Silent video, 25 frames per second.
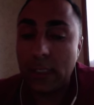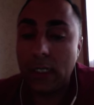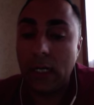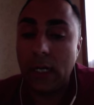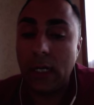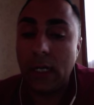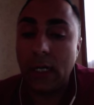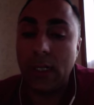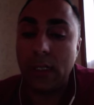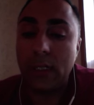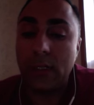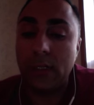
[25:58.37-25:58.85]

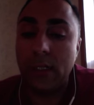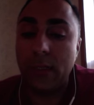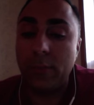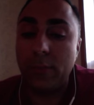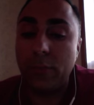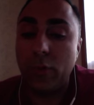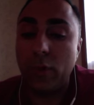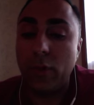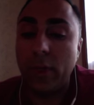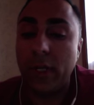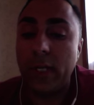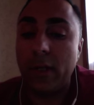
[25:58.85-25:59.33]
The
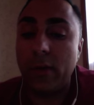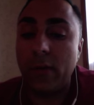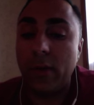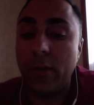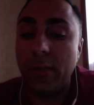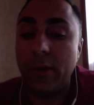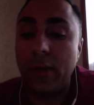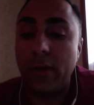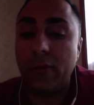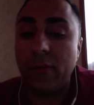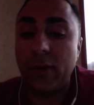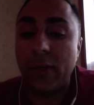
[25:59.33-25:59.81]
employee
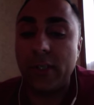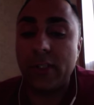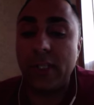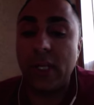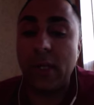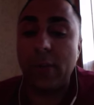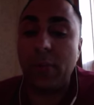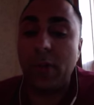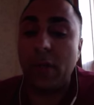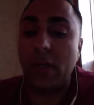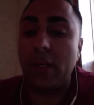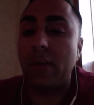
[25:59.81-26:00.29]
agreement, for
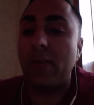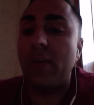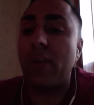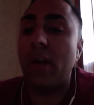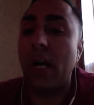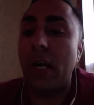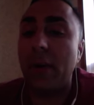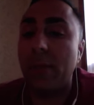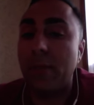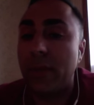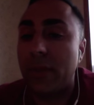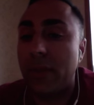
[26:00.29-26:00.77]
example, I'll give you a
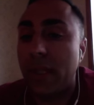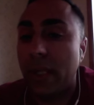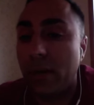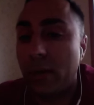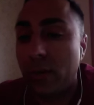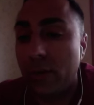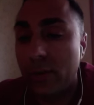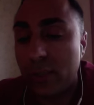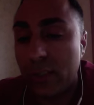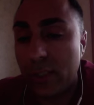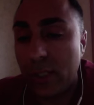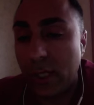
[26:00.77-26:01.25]

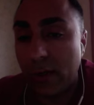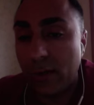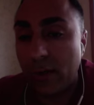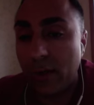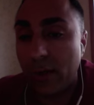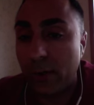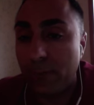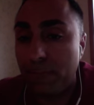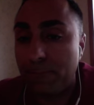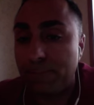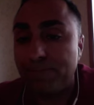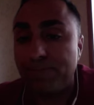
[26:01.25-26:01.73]
hypothetical
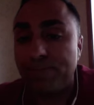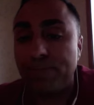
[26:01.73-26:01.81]
scenario.